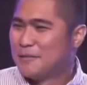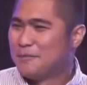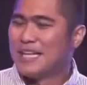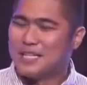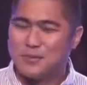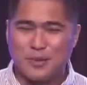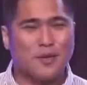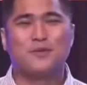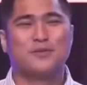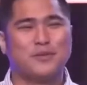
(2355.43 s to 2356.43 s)
But as we
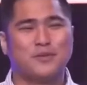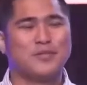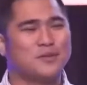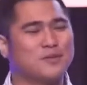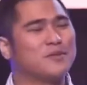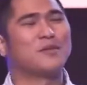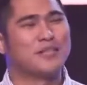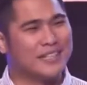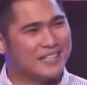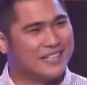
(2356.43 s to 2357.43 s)
go through the
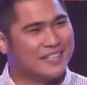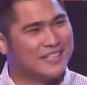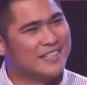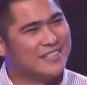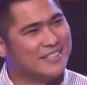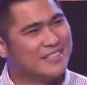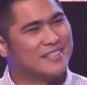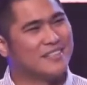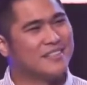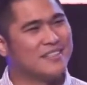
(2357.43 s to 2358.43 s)
story,
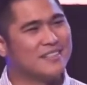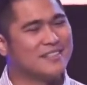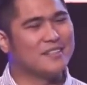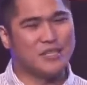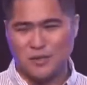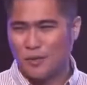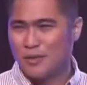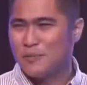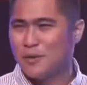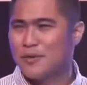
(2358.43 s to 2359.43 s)
it's
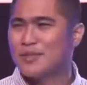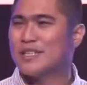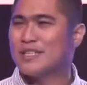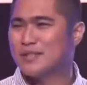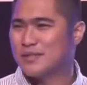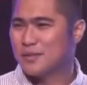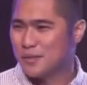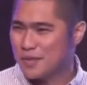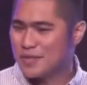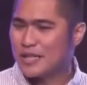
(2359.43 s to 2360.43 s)
only Moses who
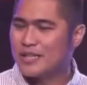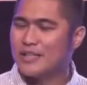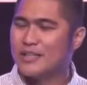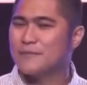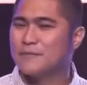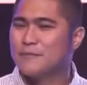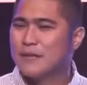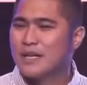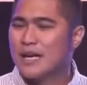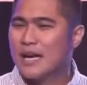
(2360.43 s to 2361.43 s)
was shining.
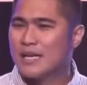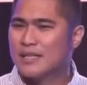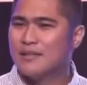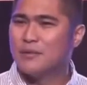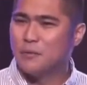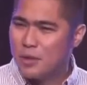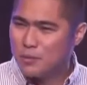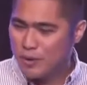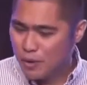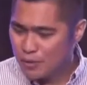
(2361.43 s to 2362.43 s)
And when
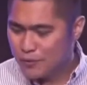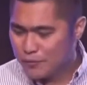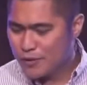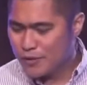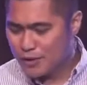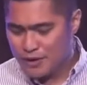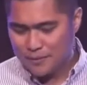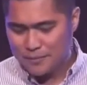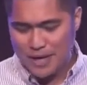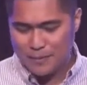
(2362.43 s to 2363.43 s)
we go through further in the
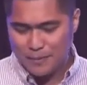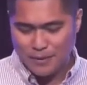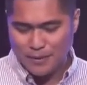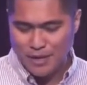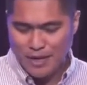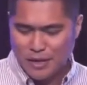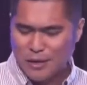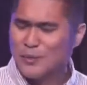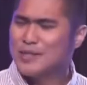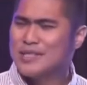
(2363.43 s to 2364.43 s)
Bible,
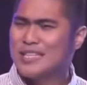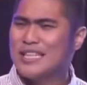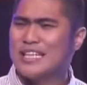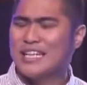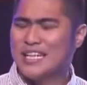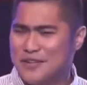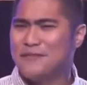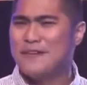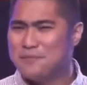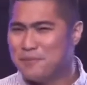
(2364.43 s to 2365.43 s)
you will see that
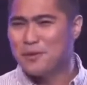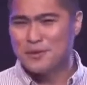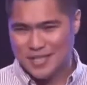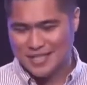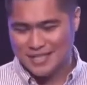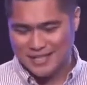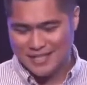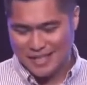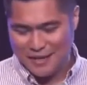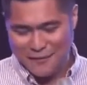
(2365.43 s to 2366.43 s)
even
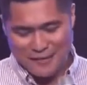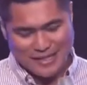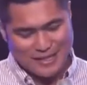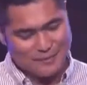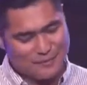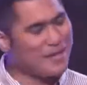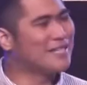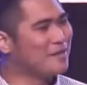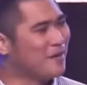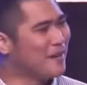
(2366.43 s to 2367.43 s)
Moses, even the
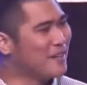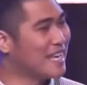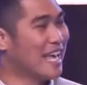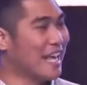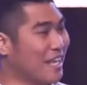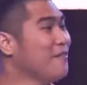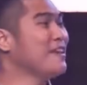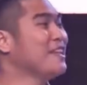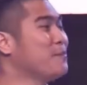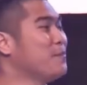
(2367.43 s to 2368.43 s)
best of us,
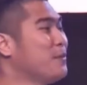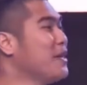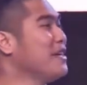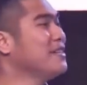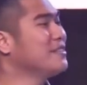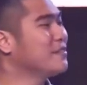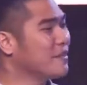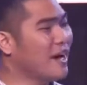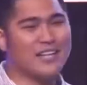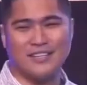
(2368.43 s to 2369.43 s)
even a priest of
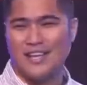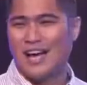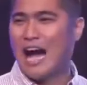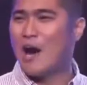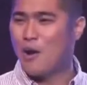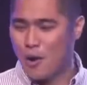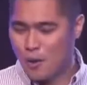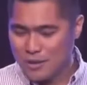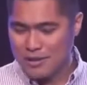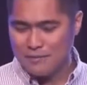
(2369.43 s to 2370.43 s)
God, a
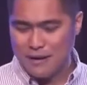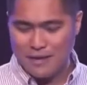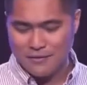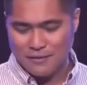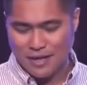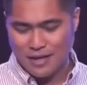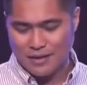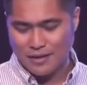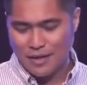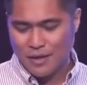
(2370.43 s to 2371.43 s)
holy man of
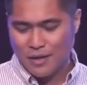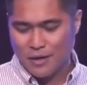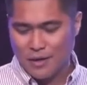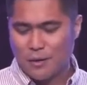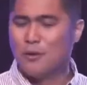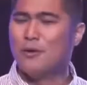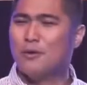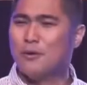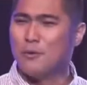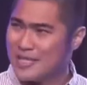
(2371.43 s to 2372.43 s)
God,
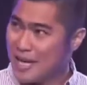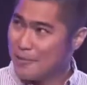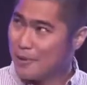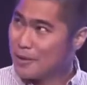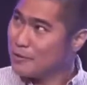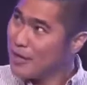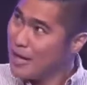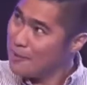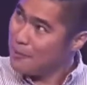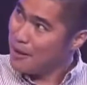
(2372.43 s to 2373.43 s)
who was able to
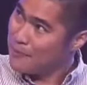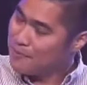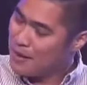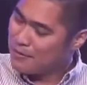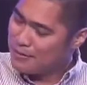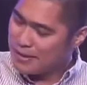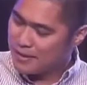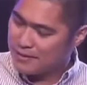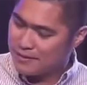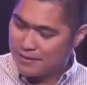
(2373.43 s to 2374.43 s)
climb up the
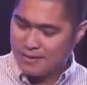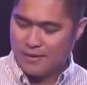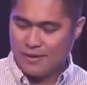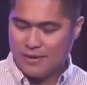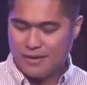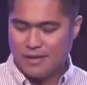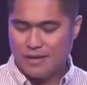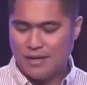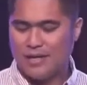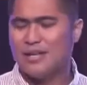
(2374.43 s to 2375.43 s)
mountain,
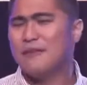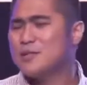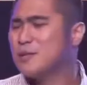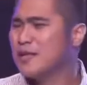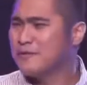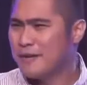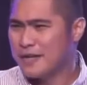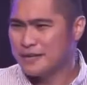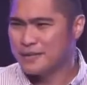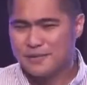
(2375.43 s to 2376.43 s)
he eventually failed.